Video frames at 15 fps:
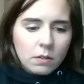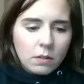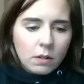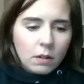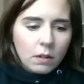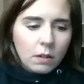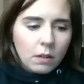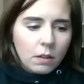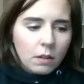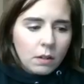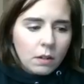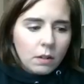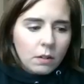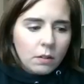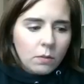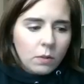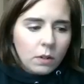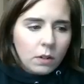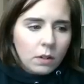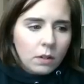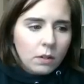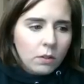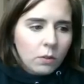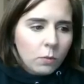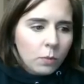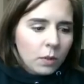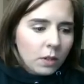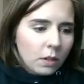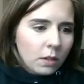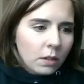And then we can
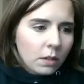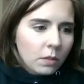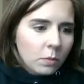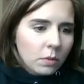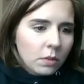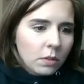open up.